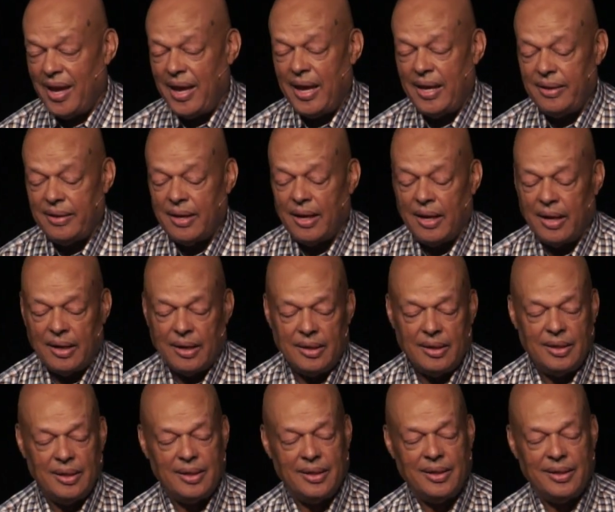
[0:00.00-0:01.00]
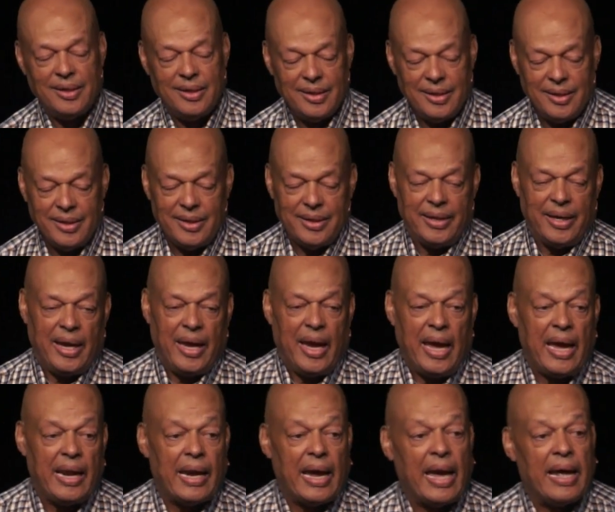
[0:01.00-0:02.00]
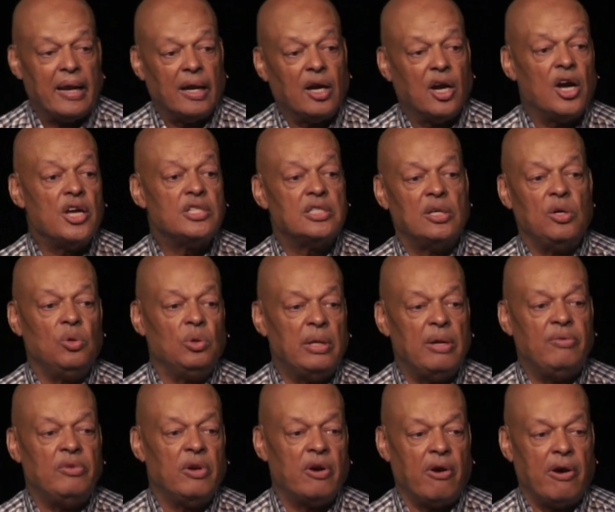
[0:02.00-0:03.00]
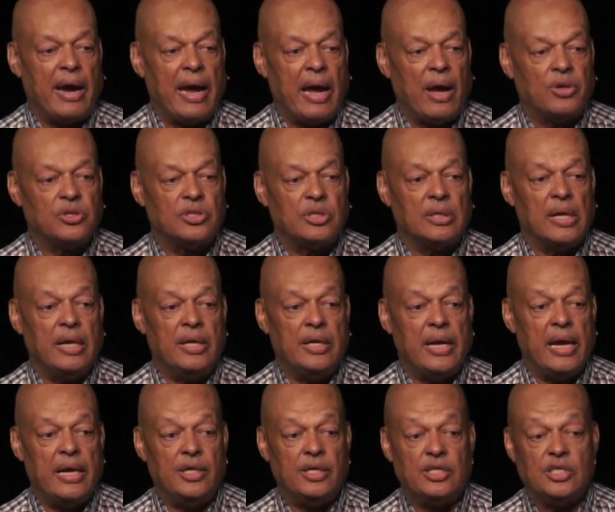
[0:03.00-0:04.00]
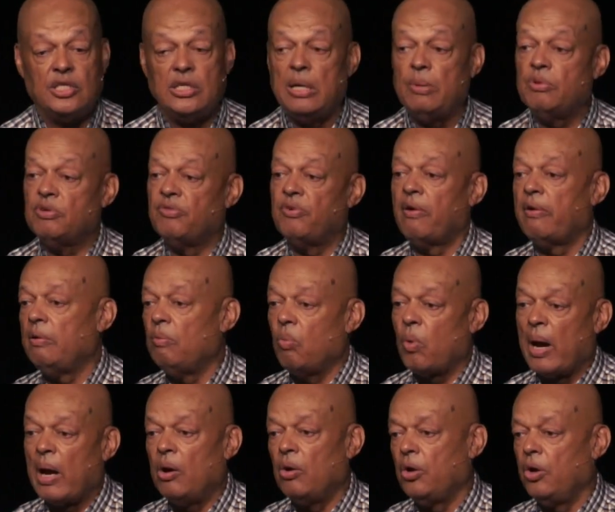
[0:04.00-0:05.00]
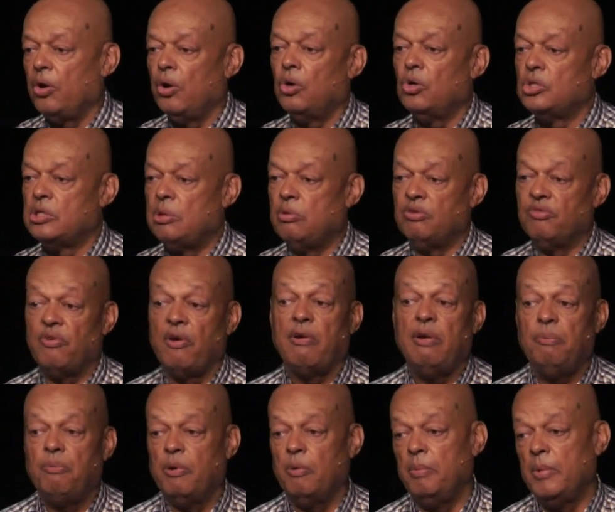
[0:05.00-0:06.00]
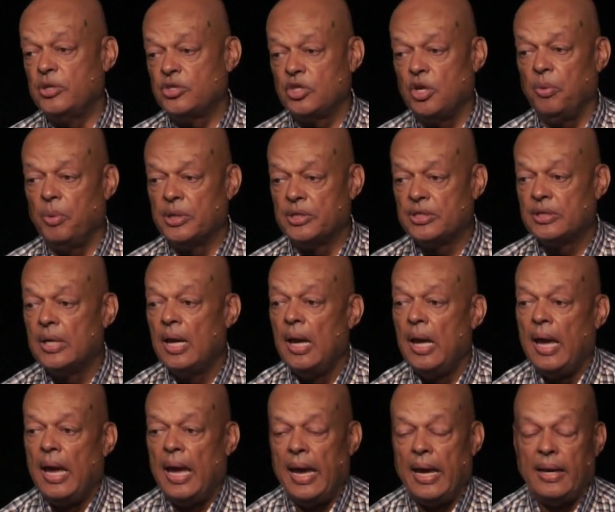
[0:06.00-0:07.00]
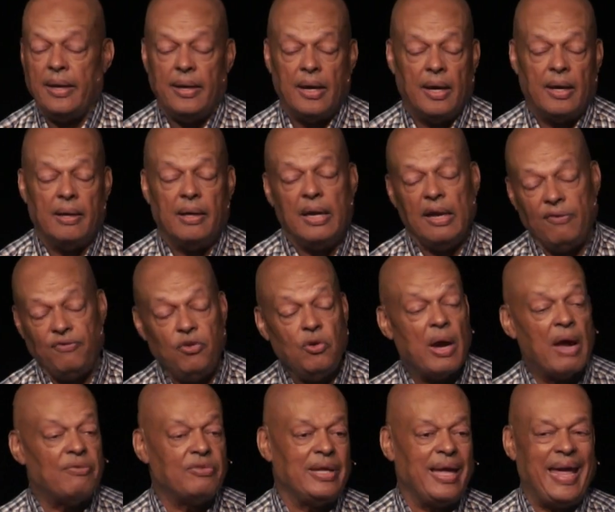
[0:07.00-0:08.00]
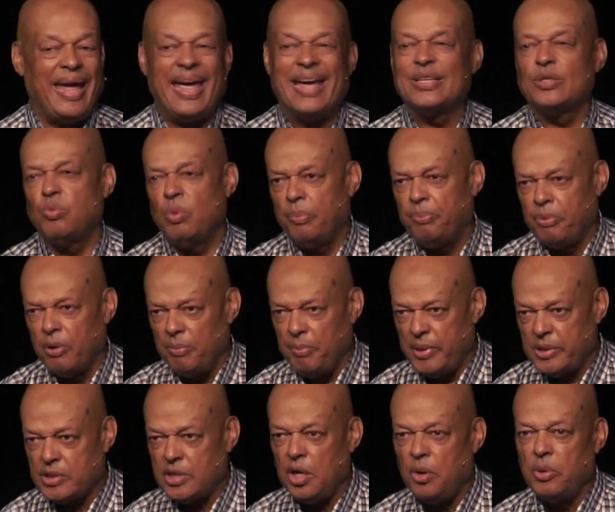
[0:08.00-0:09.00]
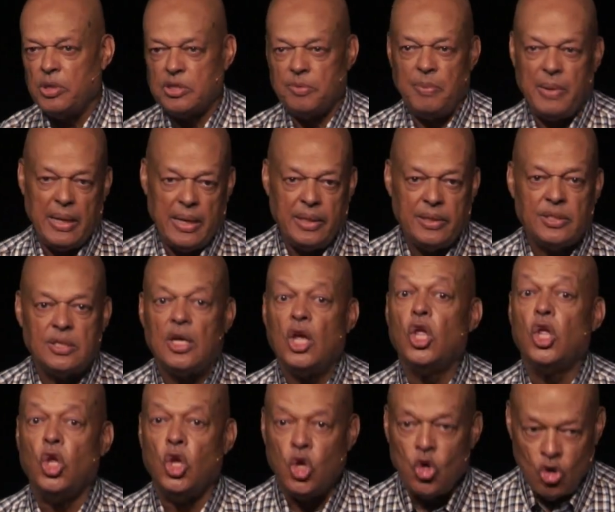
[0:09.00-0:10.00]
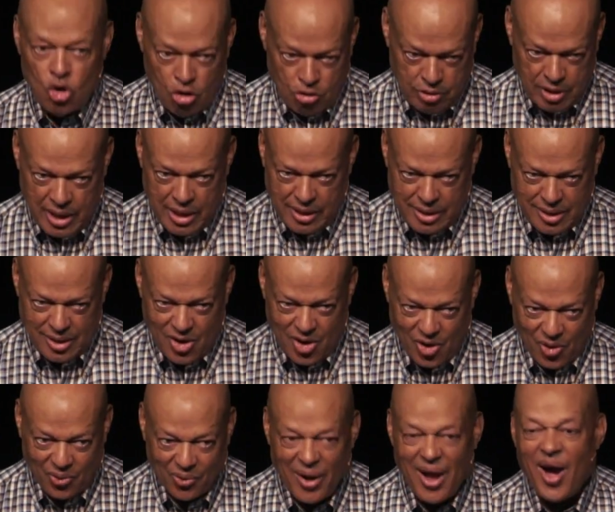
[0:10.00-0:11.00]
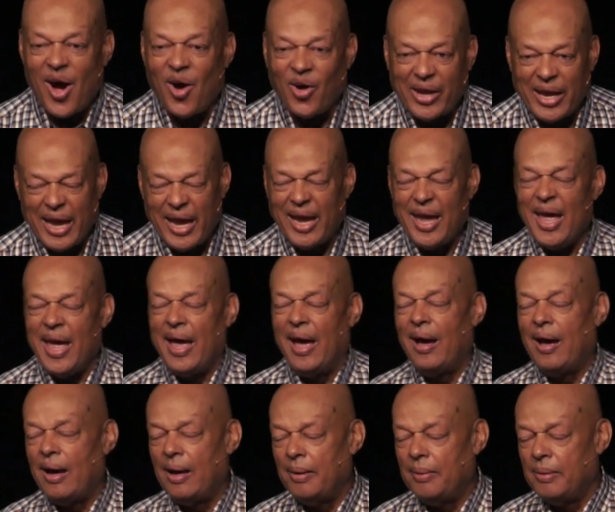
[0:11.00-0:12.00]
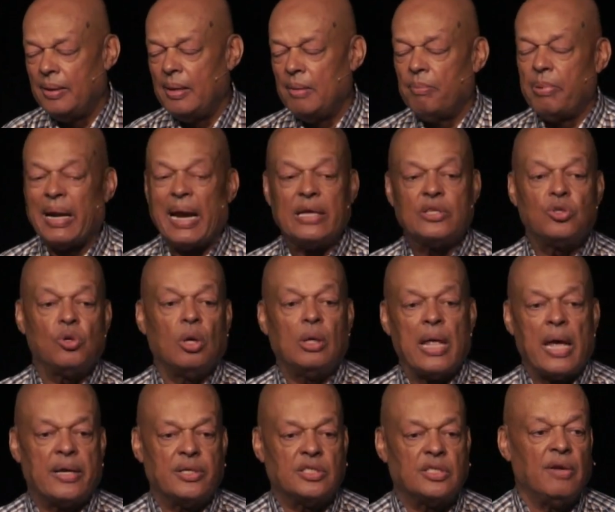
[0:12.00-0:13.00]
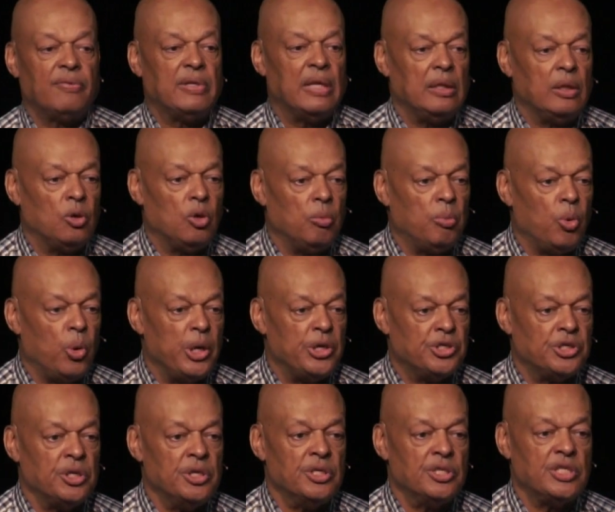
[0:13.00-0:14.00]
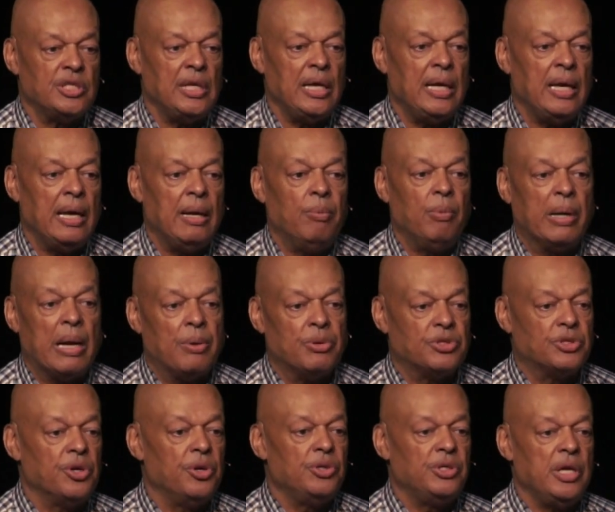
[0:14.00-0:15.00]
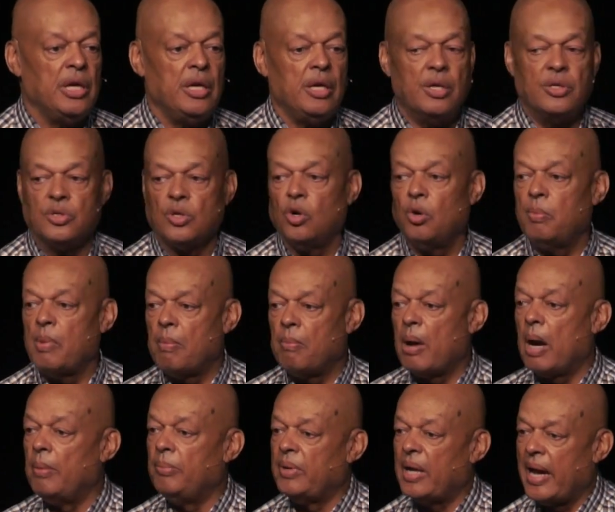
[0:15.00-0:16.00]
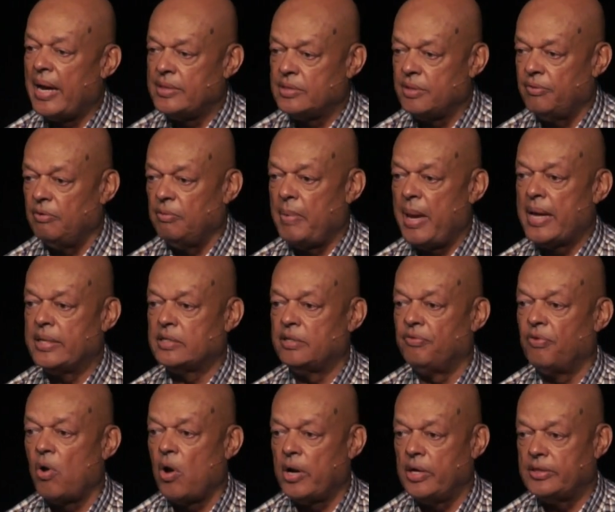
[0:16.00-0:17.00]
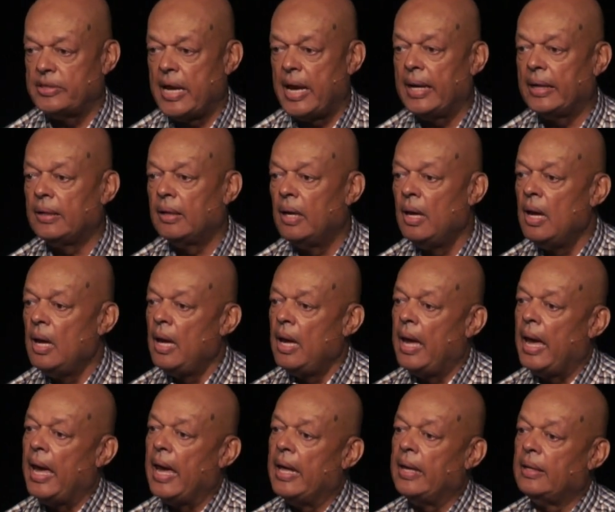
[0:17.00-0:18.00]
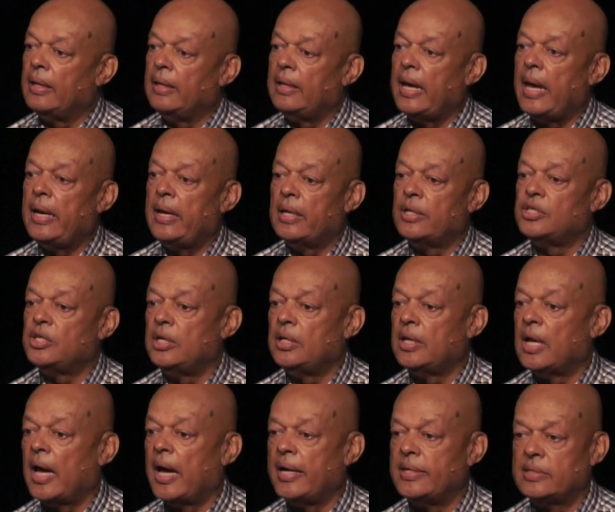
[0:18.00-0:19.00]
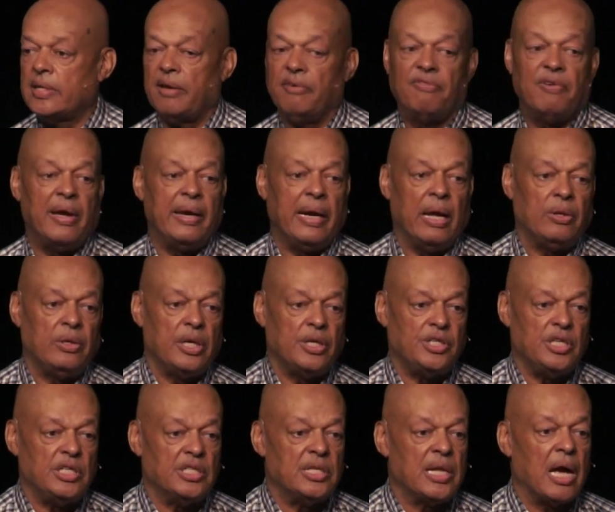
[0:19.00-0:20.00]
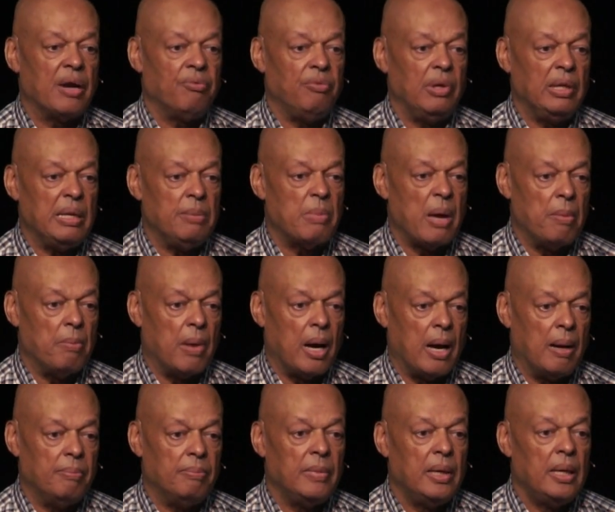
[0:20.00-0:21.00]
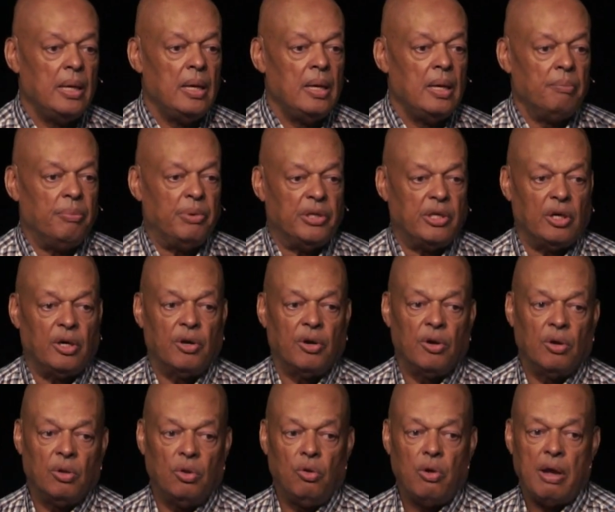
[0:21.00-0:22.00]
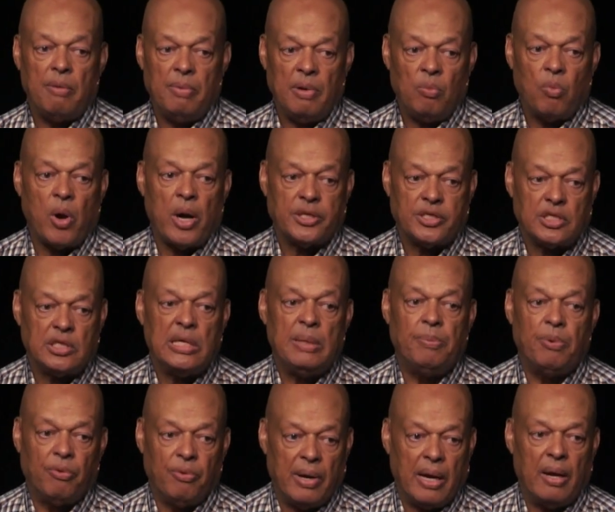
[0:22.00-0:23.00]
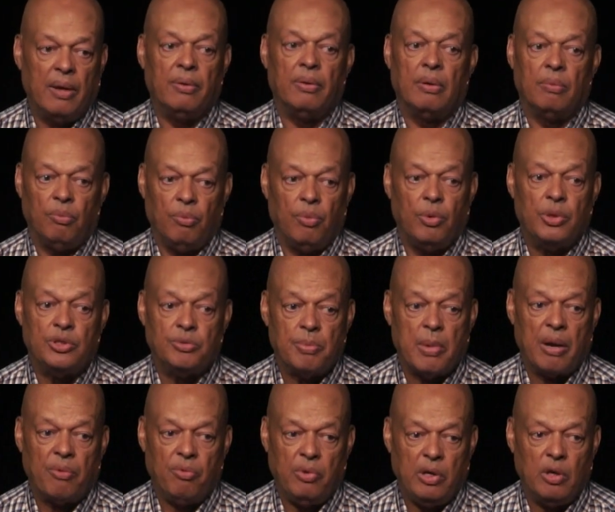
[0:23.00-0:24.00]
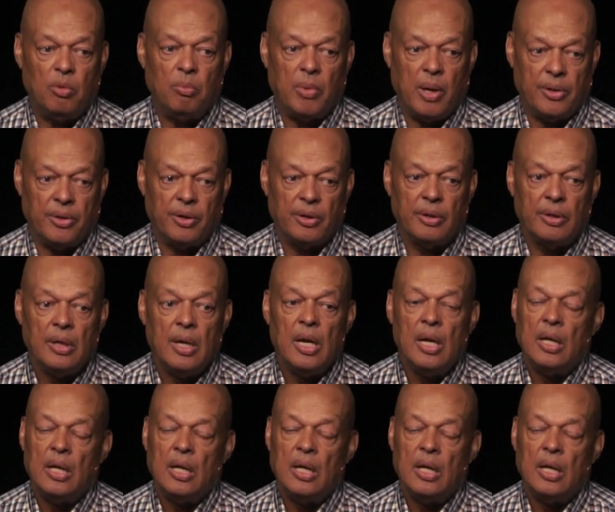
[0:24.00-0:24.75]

And I had a cousin who lived in our house, and she was a very wild girl. She was very promiscuous. And if you have to ask what promiscuous means, you don't need to know, okay? But I saw a lot of stuff that little boys shouldn't see. And when I was 13 years old, my mom dies of a massive heart attack. And the day that she dies, I find out that she's not really my mom, but the girl who I've been watched sleep around was my real mother.